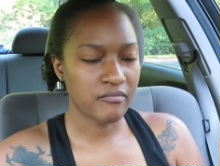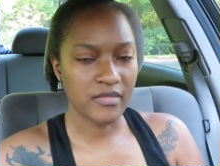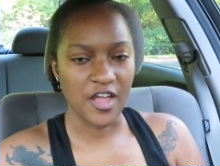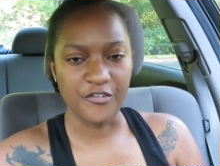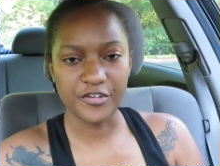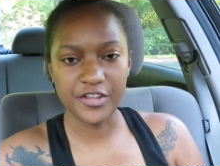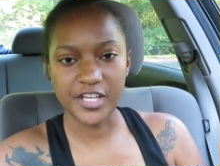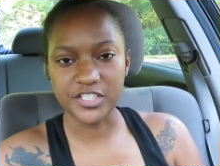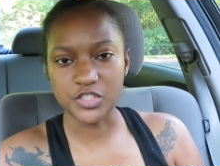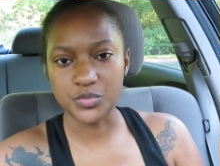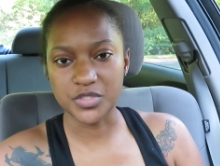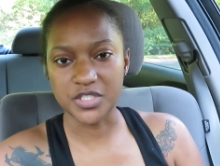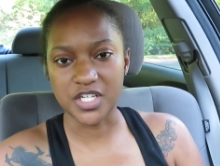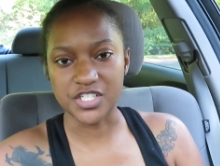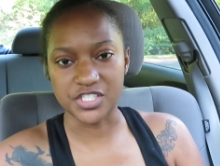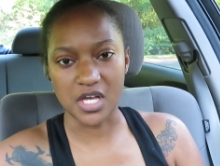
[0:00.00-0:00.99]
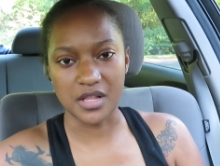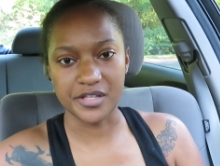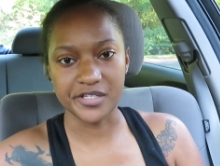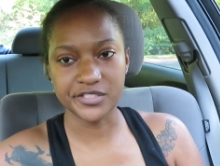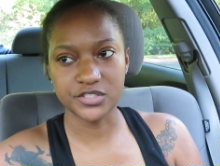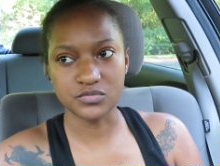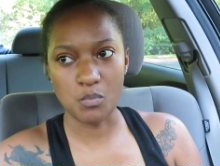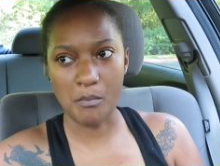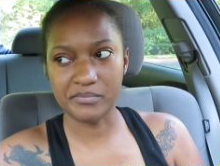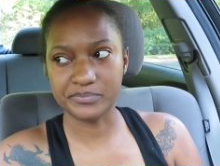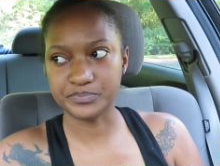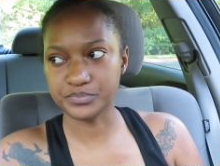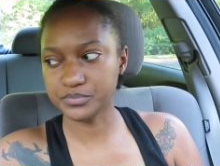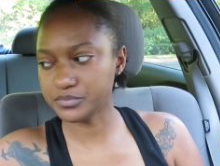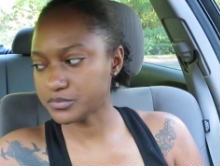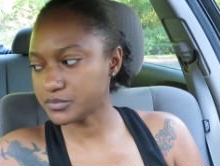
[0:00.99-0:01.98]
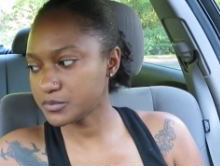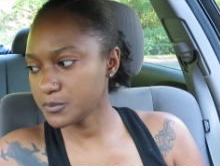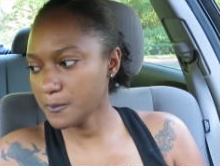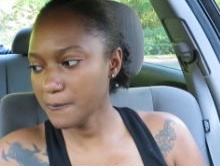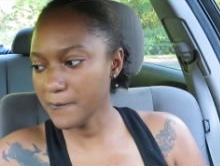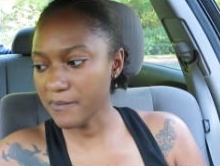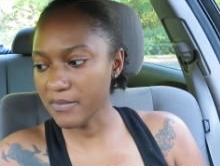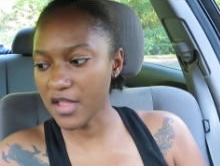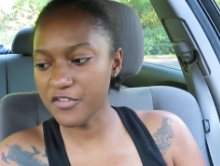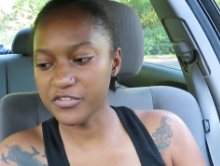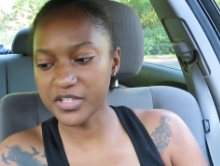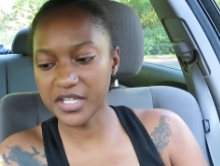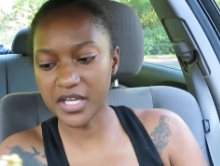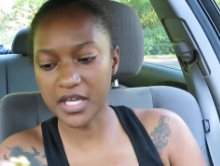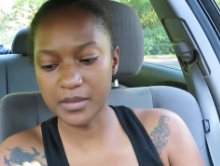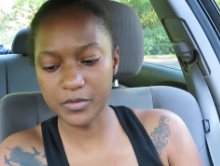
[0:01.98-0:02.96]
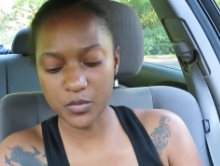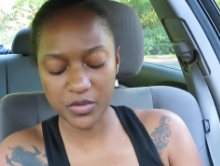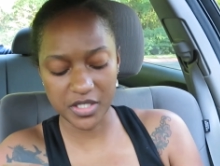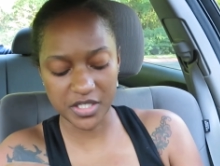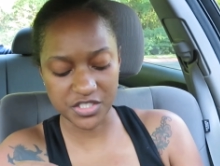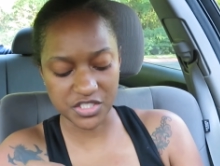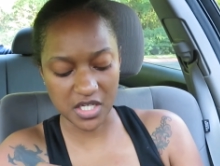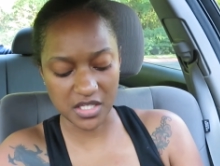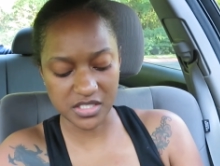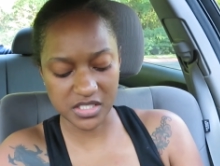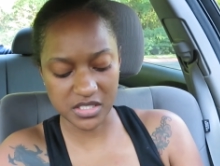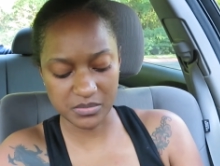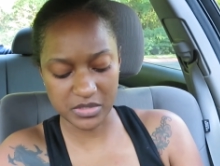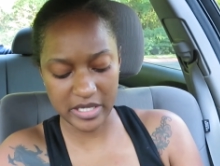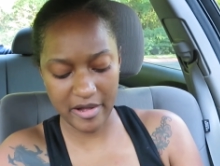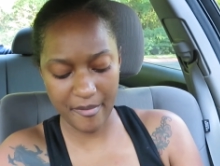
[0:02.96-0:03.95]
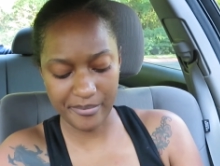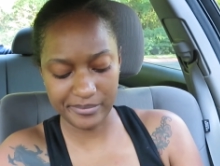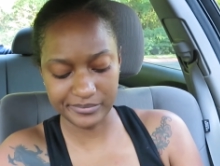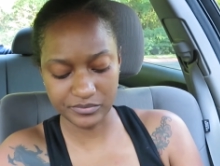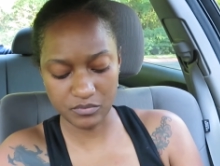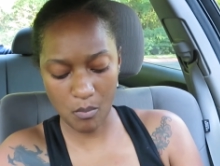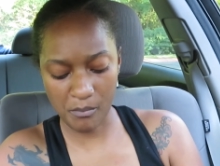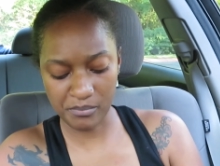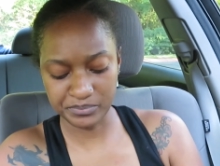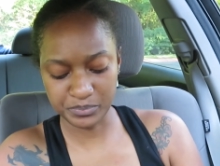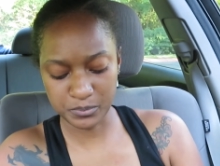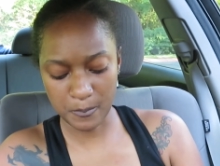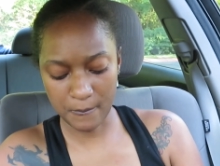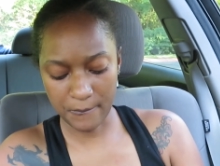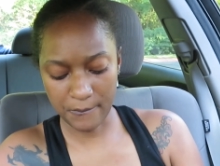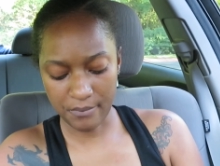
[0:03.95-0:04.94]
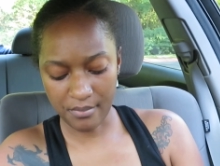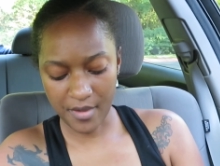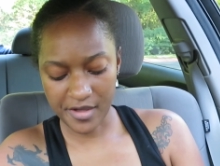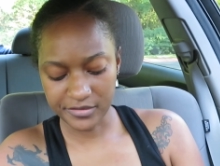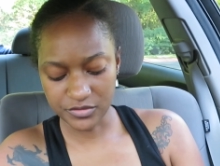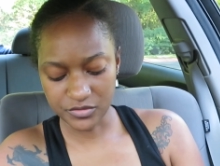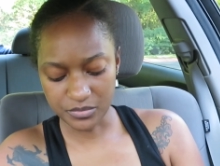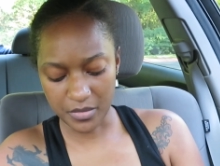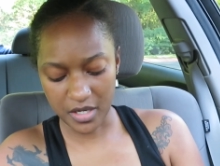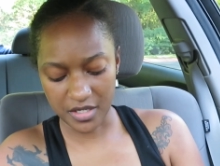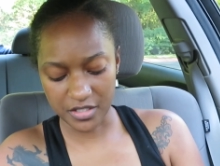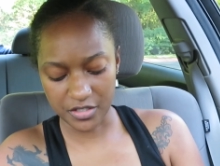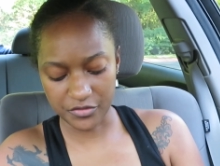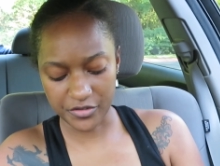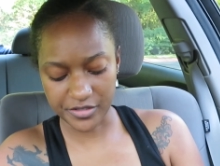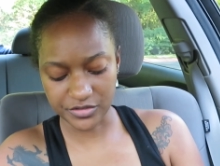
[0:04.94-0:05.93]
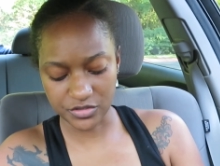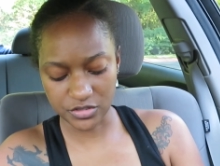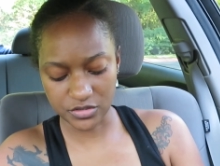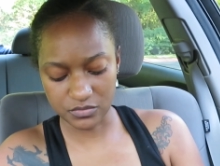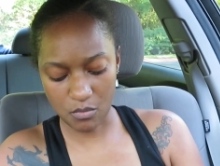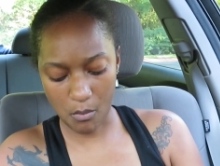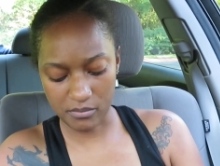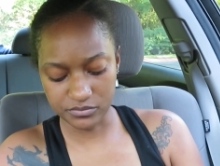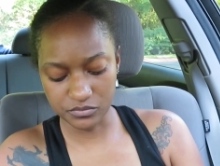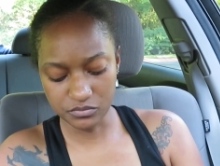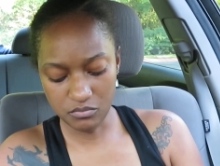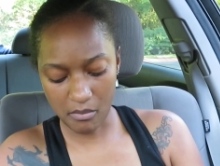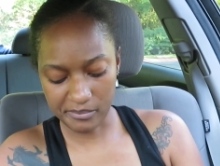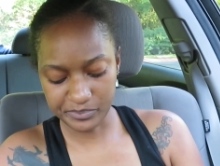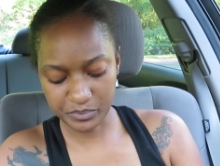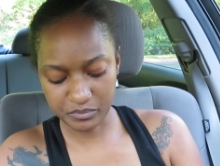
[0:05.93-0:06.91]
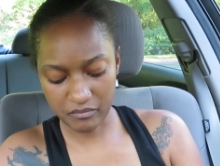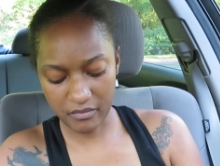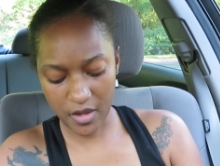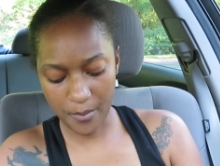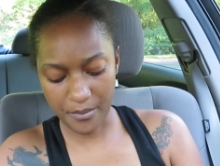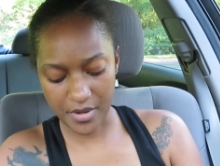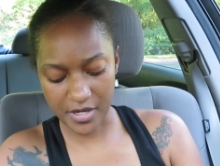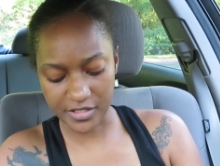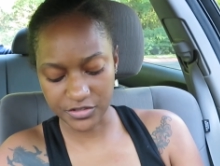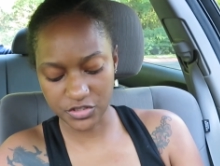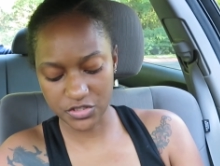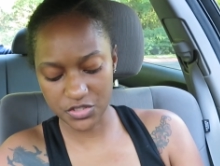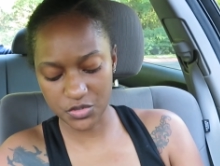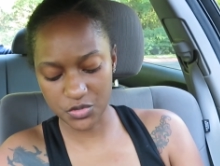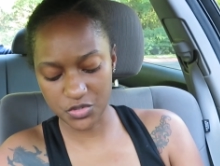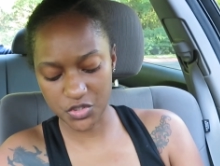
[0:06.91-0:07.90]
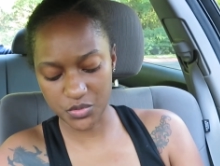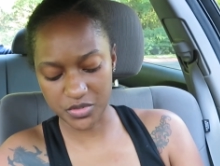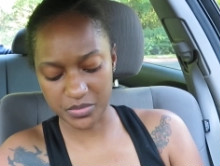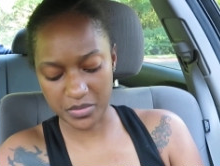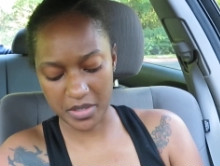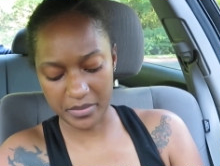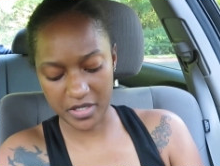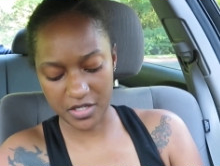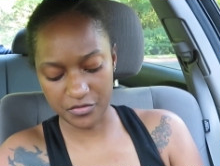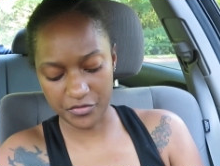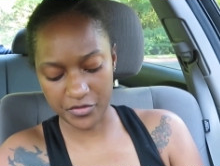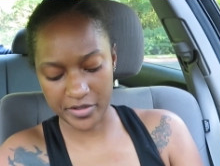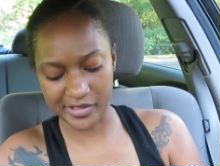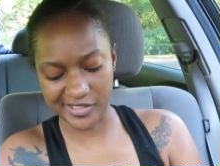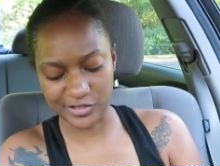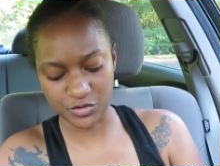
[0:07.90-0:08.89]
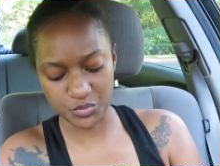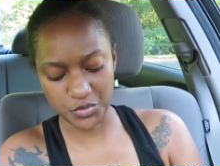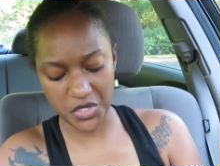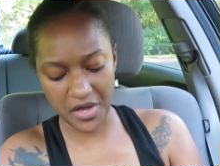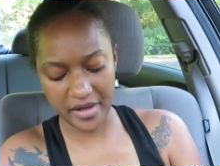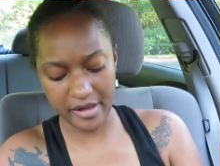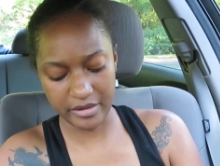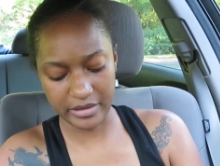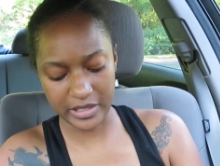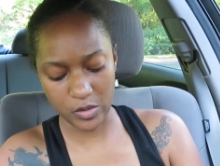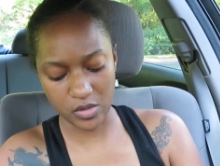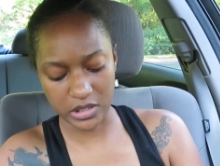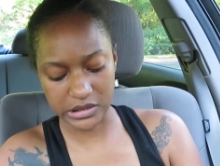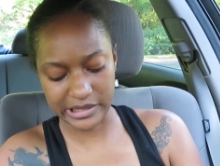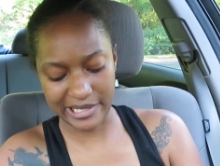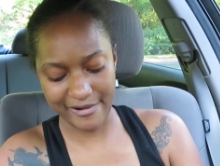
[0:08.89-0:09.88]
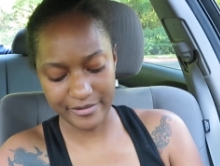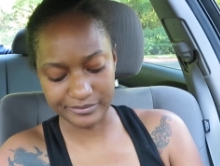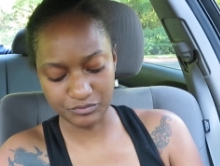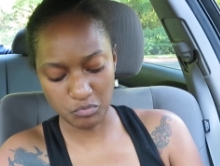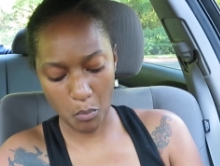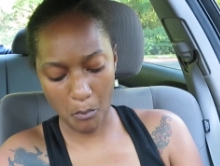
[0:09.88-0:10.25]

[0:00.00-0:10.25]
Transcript: I feel like she would get jealous. I feel like Amy would get jealous sometimes. My other friends. But she knew she was my main friend because we hung out like all the time.